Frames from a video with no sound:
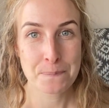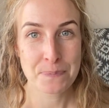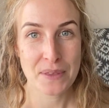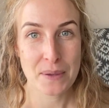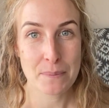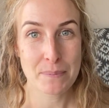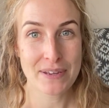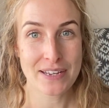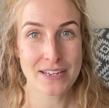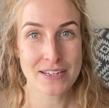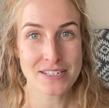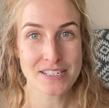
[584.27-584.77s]

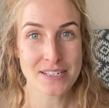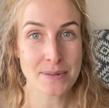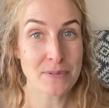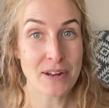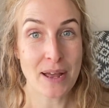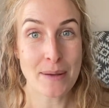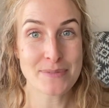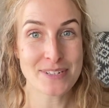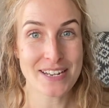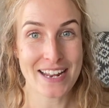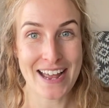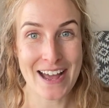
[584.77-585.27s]
because
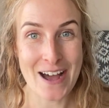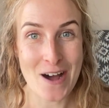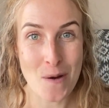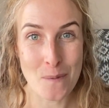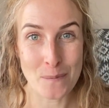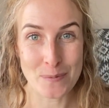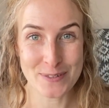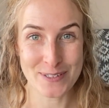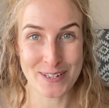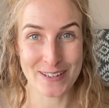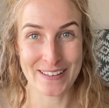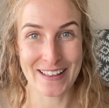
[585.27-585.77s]
sometimes it
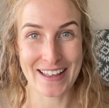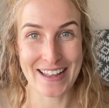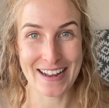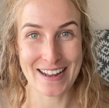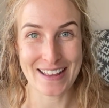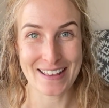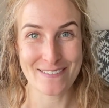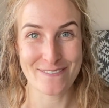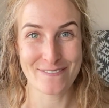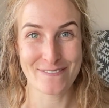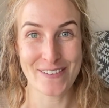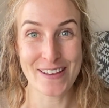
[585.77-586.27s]
helps to
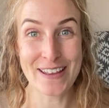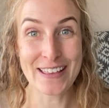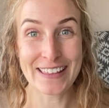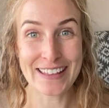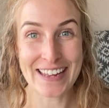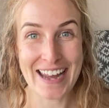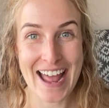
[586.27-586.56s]
like feel it